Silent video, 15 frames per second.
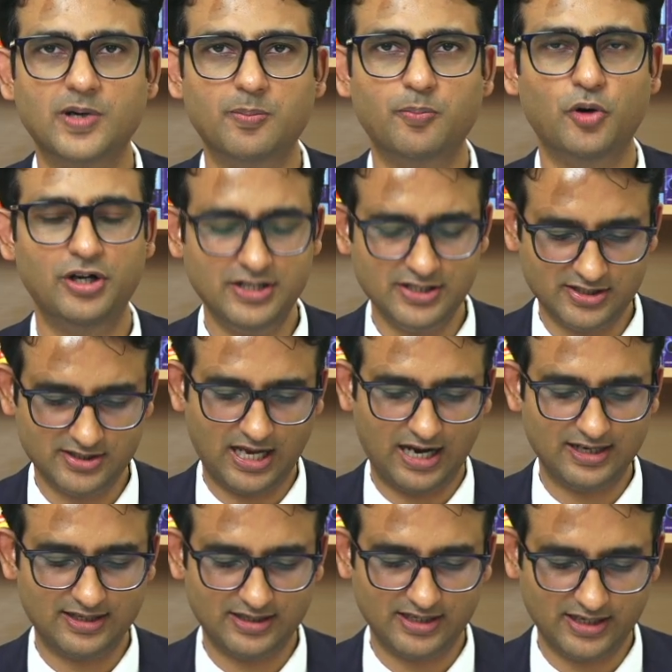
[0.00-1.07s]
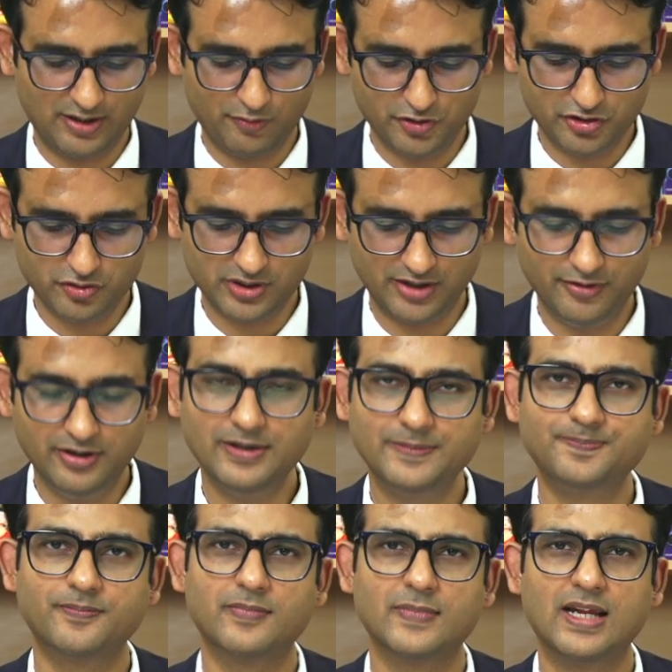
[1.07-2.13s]
points that i wanted to cover
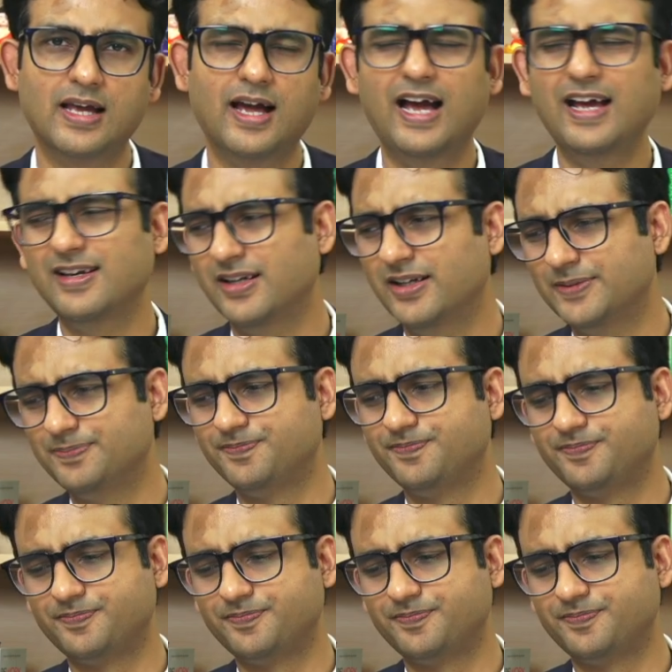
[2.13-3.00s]
and uh,